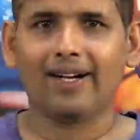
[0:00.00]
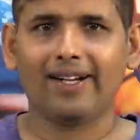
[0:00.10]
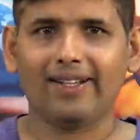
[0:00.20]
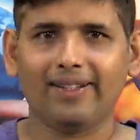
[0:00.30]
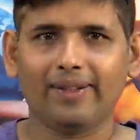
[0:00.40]

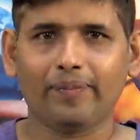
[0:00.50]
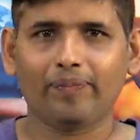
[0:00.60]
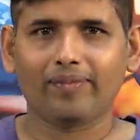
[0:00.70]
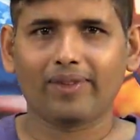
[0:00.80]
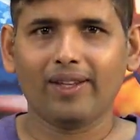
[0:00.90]
Hi,
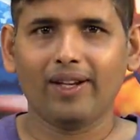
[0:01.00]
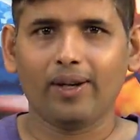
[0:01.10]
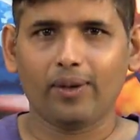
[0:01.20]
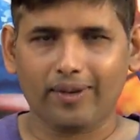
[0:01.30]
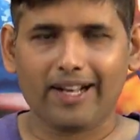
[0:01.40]

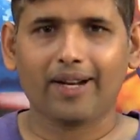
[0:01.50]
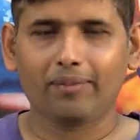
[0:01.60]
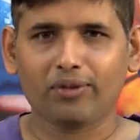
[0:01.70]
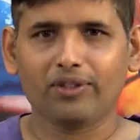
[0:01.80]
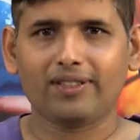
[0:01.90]

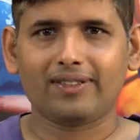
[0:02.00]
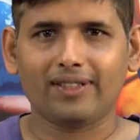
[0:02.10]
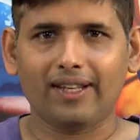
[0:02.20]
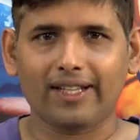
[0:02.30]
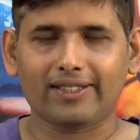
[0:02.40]
welcome to
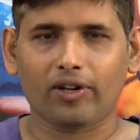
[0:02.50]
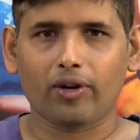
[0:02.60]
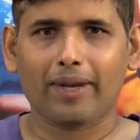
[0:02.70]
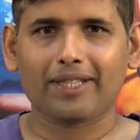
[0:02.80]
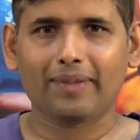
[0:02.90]
this lecture
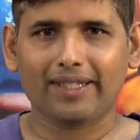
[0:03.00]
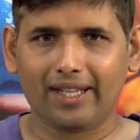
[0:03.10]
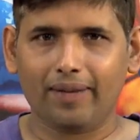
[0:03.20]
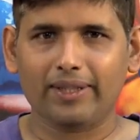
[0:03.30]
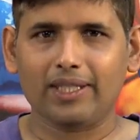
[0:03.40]
on
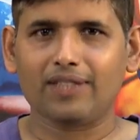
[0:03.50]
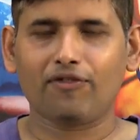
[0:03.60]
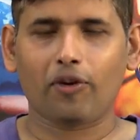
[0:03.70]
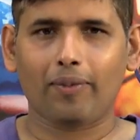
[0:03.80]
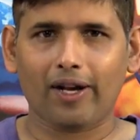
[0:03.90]
mathematical methods
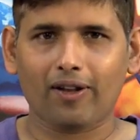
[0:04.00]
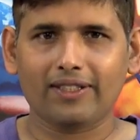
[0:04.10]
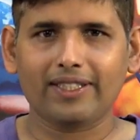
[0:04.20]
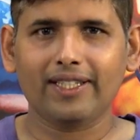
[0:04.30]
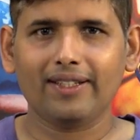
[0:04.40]
for
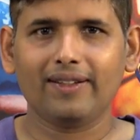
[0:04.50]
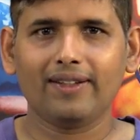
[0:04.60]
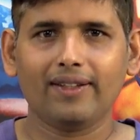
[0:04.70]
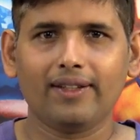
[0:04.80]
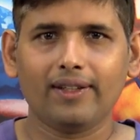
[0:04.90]
biology.
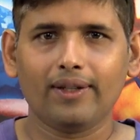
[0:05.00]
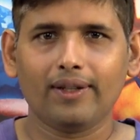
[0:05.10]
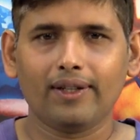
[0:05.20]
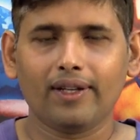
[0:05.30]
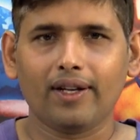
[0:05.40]

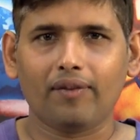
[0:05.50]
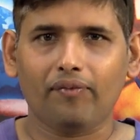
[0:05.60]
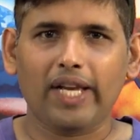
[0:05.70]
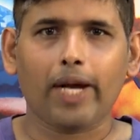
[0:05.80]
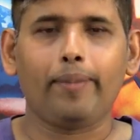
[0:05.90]

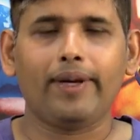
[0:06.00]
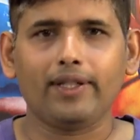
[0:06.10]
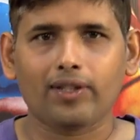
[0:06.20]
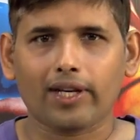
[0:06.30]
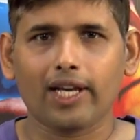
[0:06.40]
We have
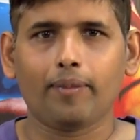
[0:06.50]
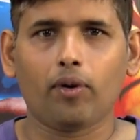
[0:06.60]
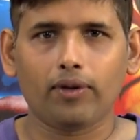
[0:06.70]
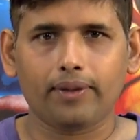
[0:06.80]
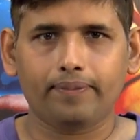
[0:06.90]
been talking
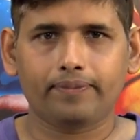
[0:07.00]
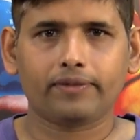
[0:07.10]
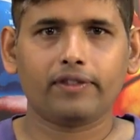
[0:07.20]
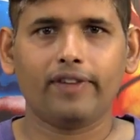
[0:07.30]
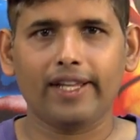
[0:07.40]
about
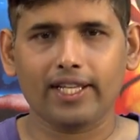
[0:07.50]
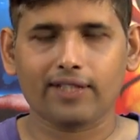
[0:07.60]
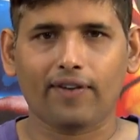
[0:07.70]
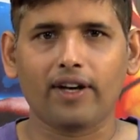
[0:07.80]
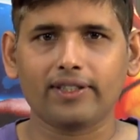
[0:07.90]

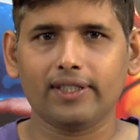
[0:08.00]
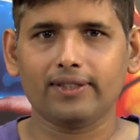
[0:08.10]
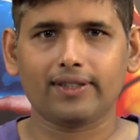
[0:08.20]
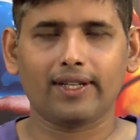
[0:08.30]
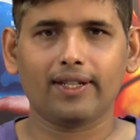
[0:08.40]
various
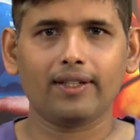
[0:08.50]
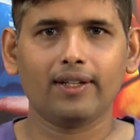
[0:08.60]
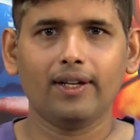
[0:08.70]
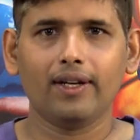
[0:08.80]
functions and